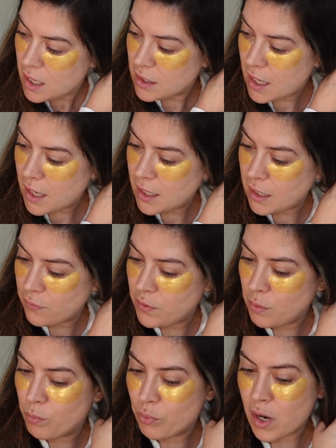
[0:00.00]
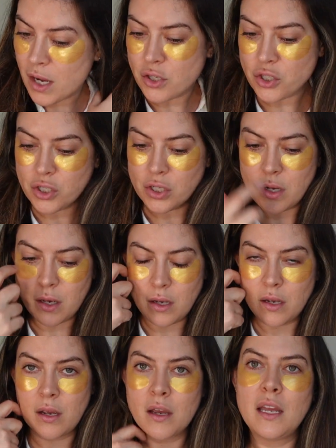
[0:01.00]
that if you brush
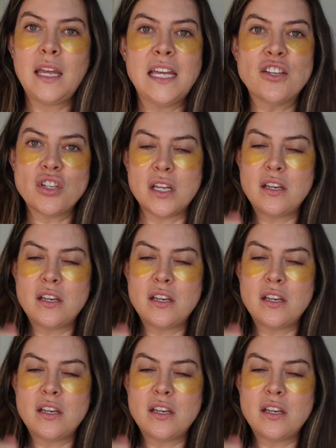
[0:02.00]
each